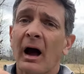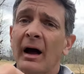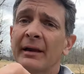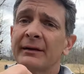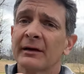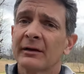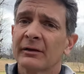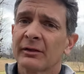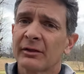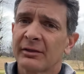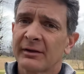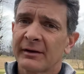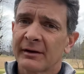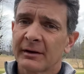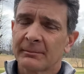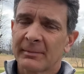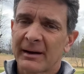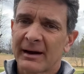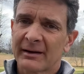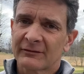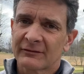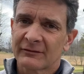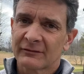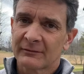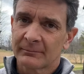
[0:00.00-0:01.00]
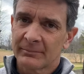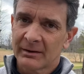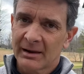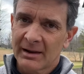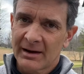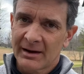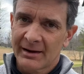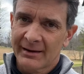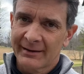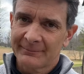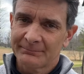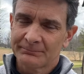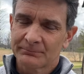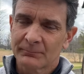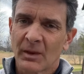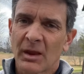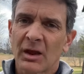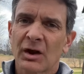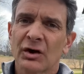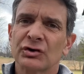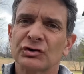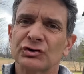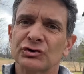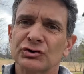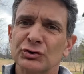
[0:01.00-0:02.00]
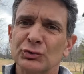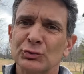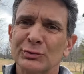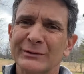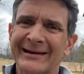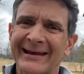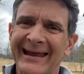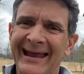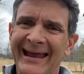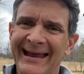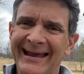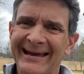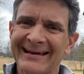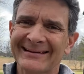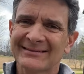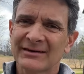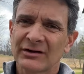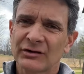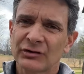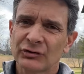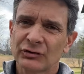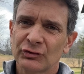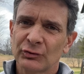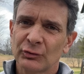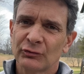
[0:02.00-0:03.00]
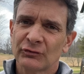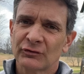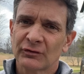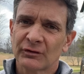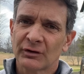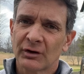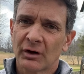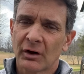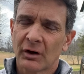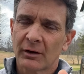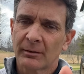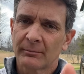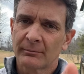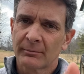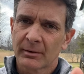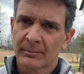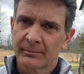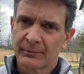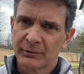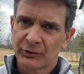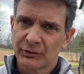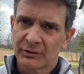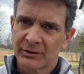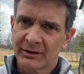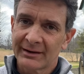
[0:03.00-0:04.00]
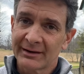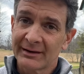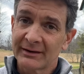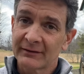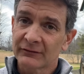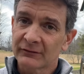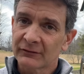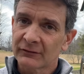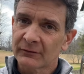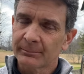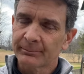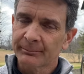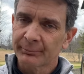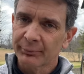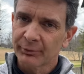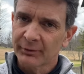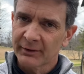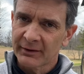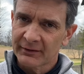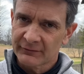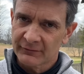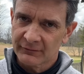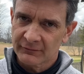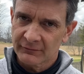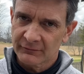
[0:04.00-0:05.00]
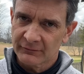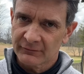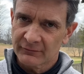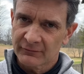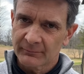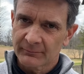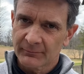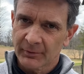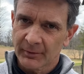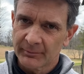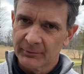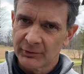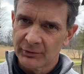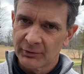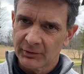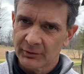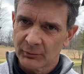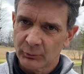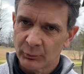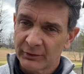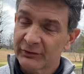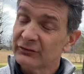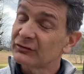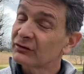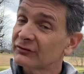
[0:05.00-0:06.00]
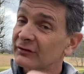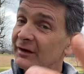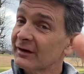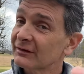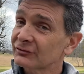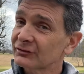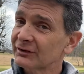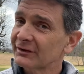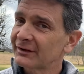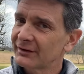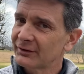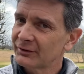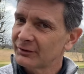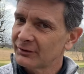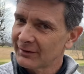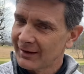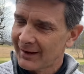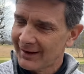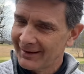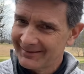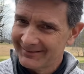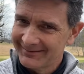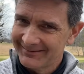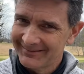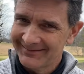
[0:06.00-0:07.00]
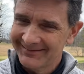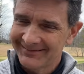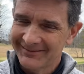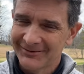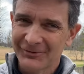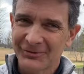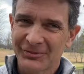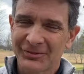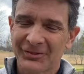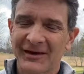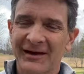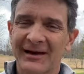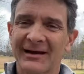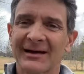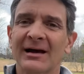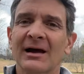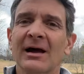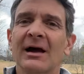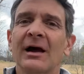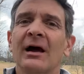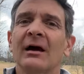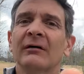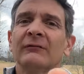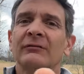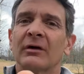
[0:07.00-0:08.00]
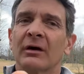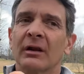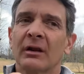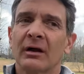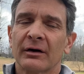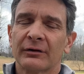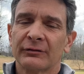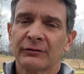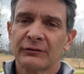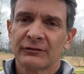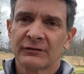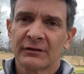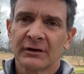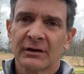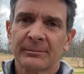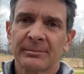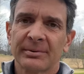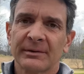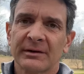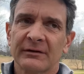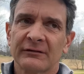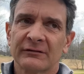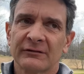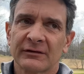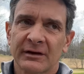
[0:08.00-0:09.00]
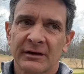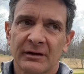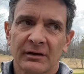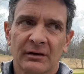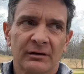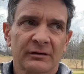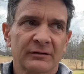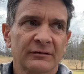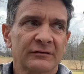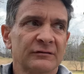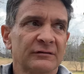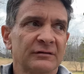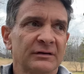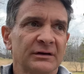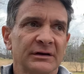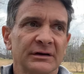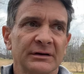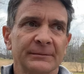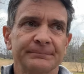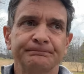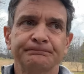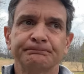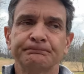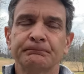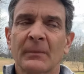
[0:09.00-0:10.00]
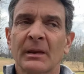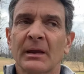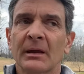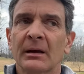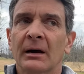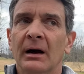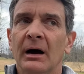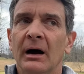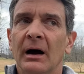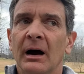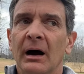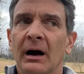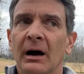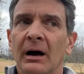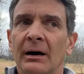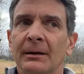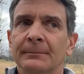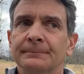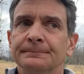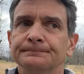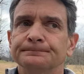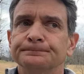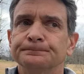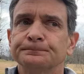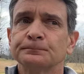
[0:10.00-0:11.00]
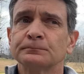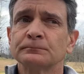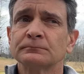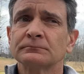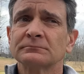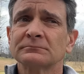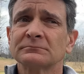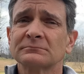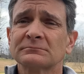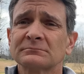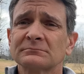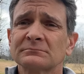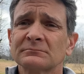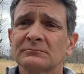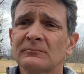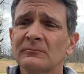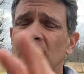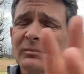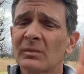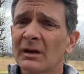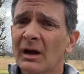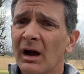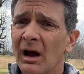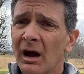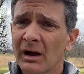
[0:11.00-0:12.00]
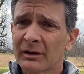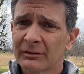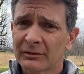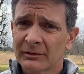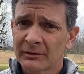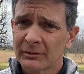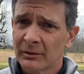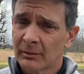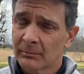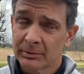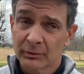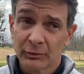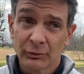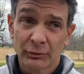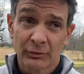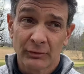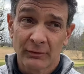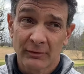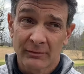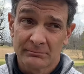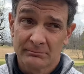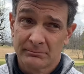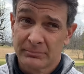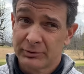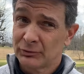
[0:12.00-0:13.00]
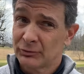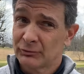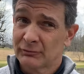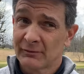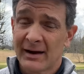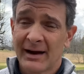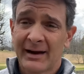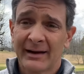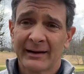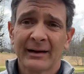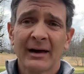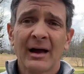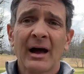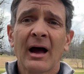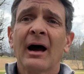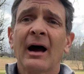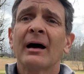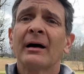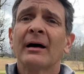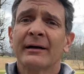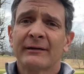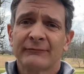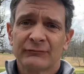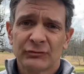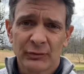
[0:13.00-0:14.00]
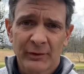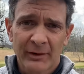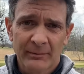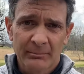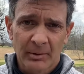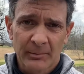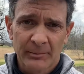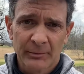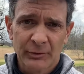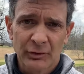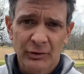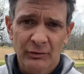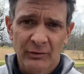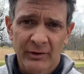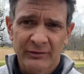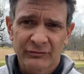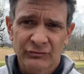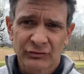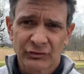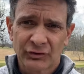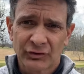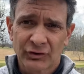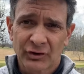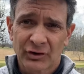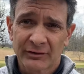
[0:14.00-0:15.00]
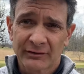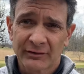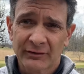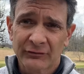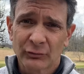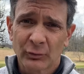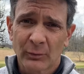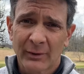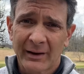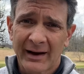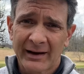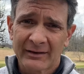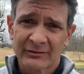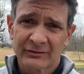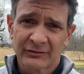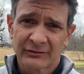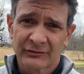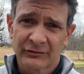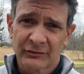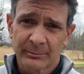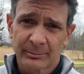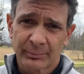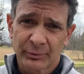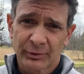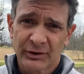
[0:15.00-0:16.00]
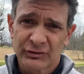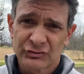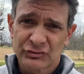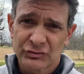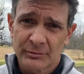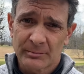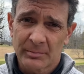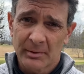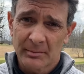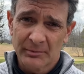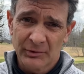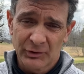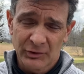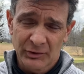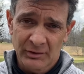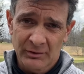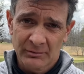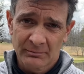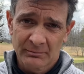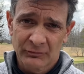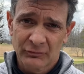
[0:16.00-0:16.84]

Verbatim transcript: Another thing about Sublime, you can't use it on Bermuda. It suppresses Bermuda, which is actually a good, a good thing for a lot of you centipede, St. Augustine, um, other, you know, blue, blue rye. If you have Bermuda grass in your yard, this will actually suppress your Bermuda.